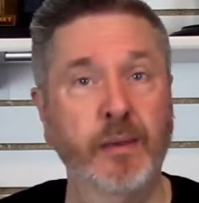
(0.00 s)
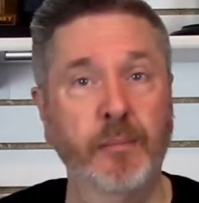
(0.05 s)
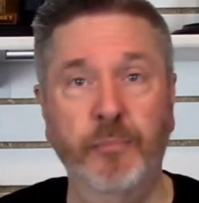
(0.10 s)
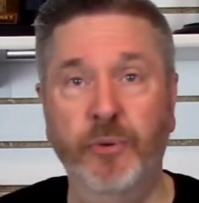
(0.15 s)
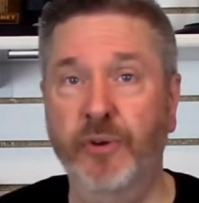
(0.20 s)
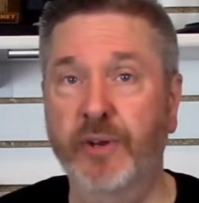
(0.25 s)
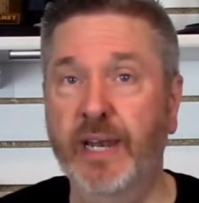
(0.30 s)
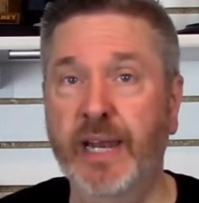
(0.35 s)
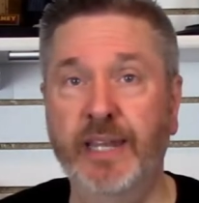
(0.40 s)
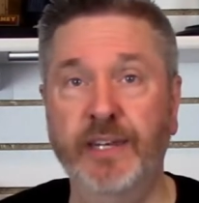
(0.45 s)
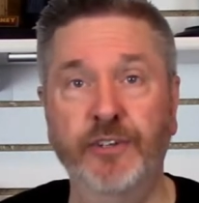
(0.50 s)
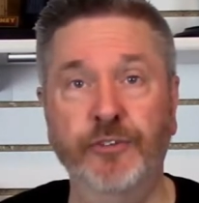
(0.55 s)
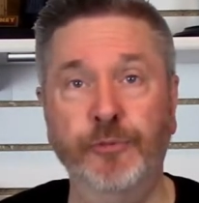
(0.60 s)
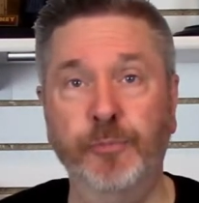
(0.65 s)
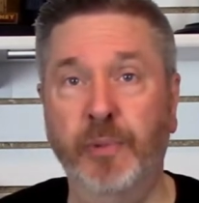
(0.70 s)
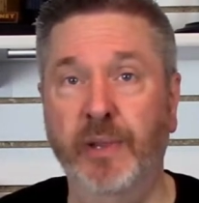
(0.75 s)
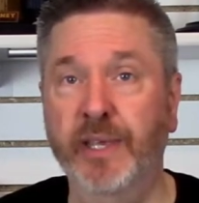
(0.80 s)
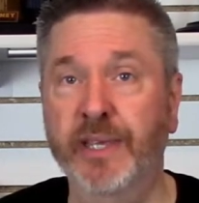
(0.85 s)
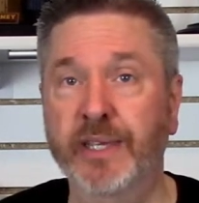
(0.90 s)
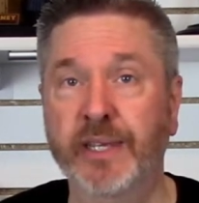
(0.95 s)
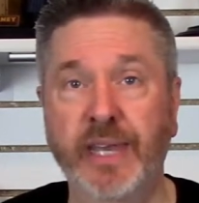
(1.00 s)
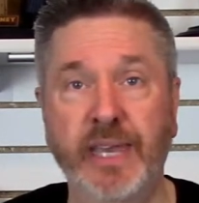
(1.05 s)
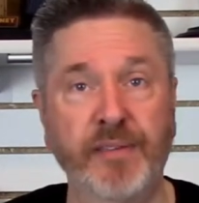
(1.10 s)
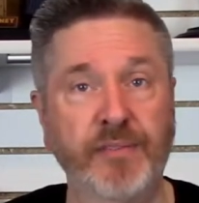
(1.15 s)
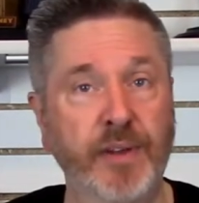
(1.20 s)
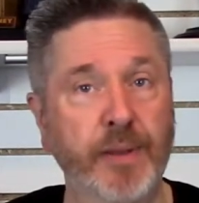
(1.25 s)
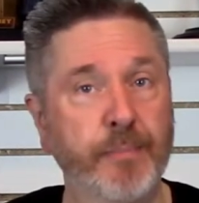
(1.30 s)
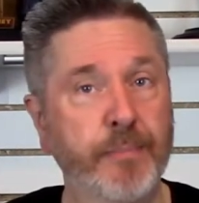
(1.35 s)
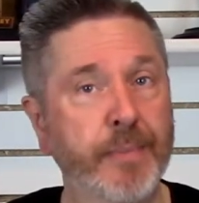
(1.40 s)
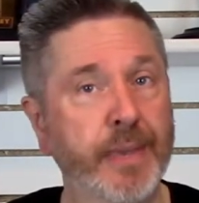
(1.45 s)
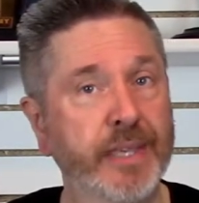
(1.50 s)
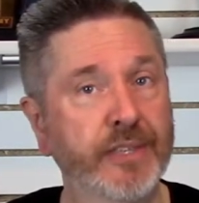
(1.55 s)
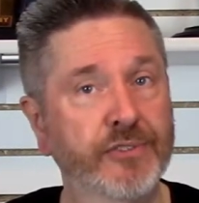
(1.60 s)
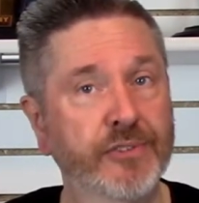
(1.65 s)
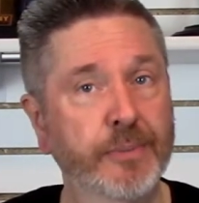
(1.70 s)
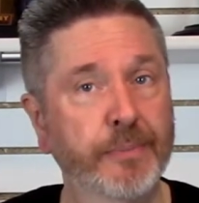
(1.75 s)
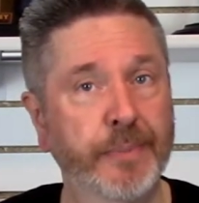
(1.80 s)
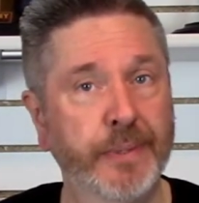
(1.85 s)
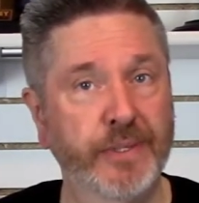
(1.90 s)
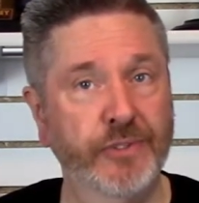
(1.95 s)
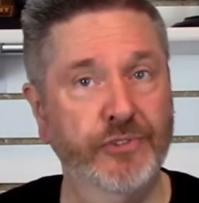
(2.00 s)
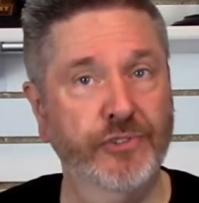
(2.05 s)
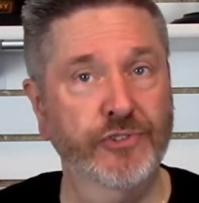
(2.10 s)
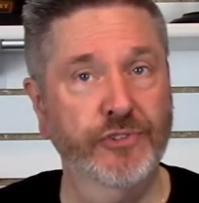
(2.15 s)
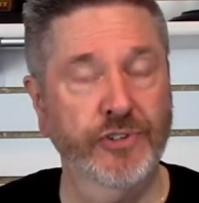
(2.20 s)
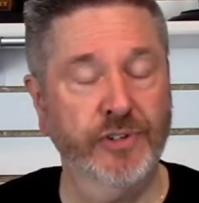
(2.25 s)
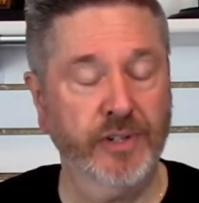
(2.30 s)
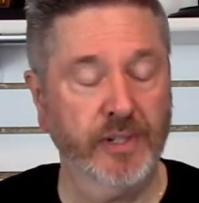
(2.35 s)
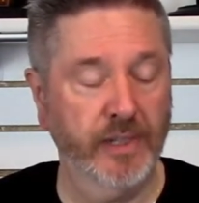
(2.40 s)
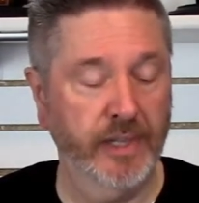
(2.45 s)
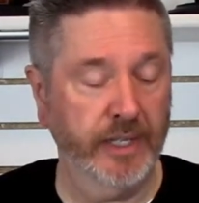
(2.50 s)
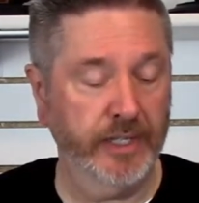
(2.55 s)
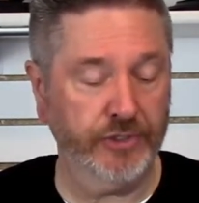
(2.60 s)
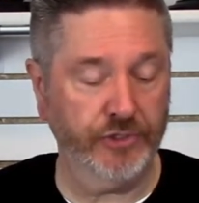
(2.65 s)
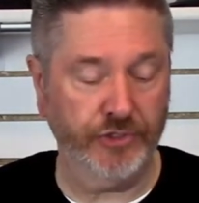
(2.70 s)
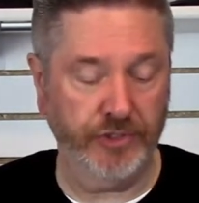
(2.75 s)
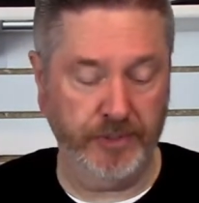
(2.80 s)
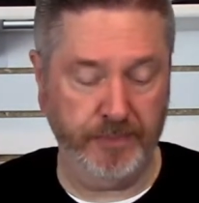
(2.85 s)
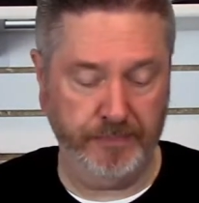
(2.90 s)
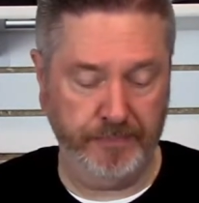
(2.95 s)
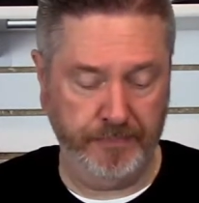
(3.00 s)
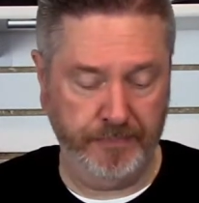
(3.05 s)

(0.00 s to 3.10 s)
put it on display and have an amazing piece in your collection.